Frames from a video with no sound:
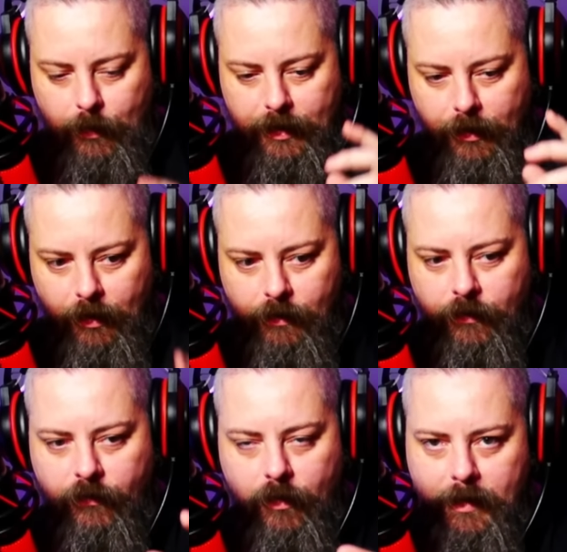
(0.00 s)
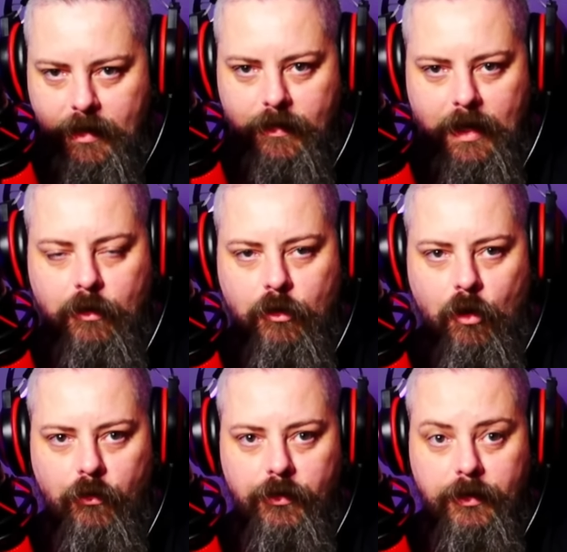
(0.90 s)
when neither of them are in that
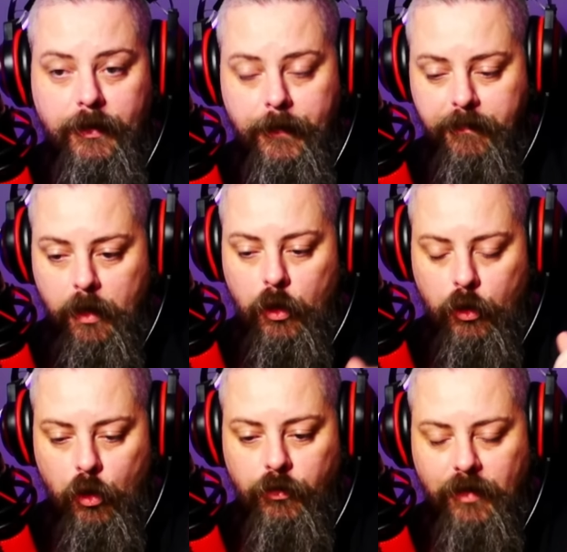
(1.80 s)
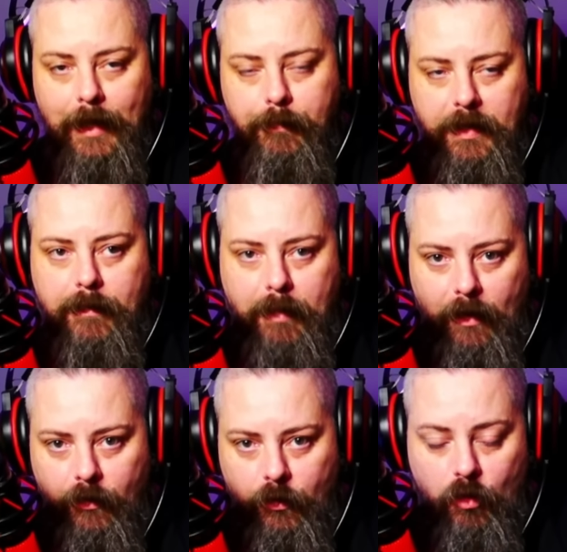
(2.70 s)
corridor. Could that be
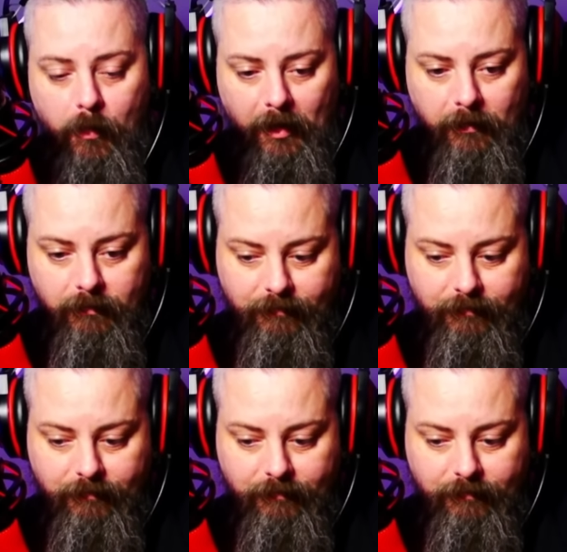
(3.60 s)
paranormal?